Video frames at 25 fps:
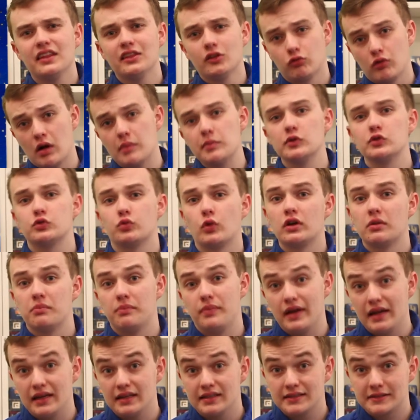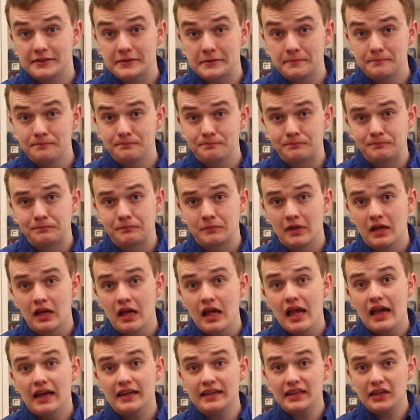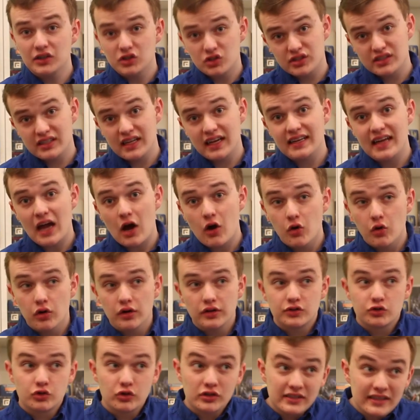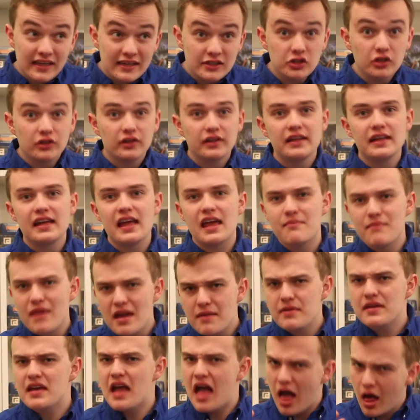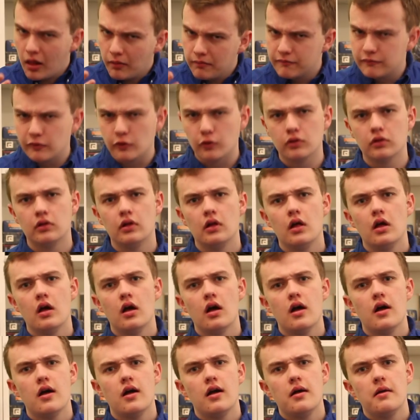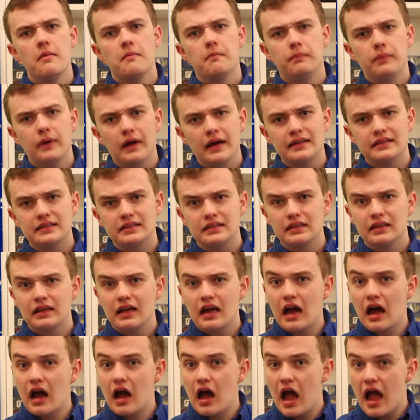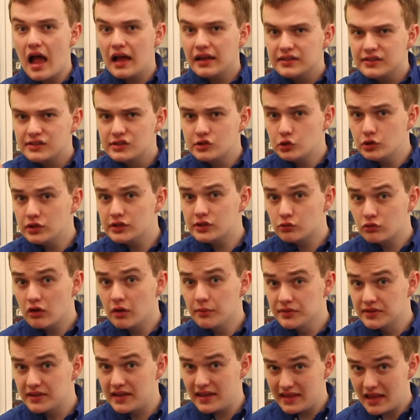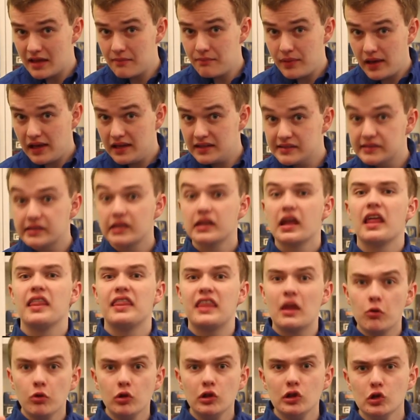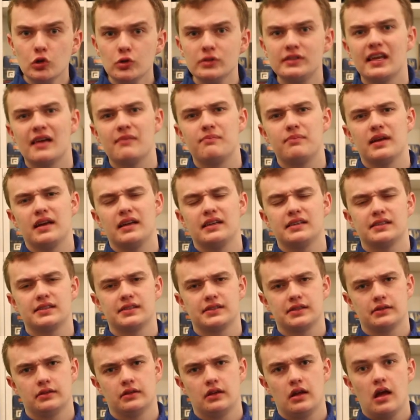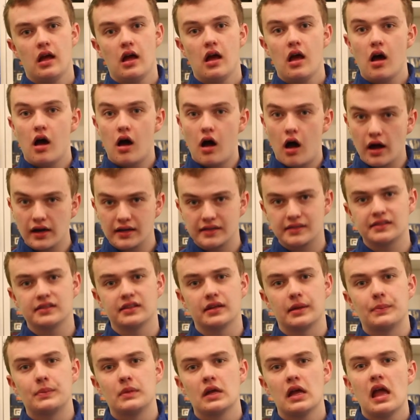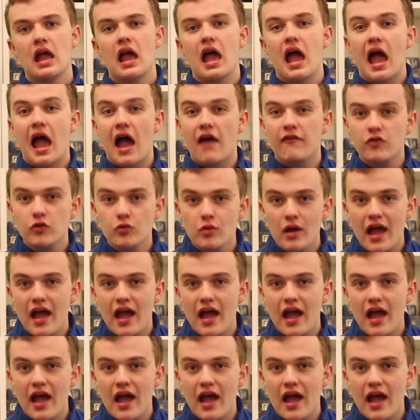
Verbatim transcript: that the Rebels want a base and I understand how strategically it may be helpful. But as soon as Rebels get that base, they will lose that base. Honestly, have you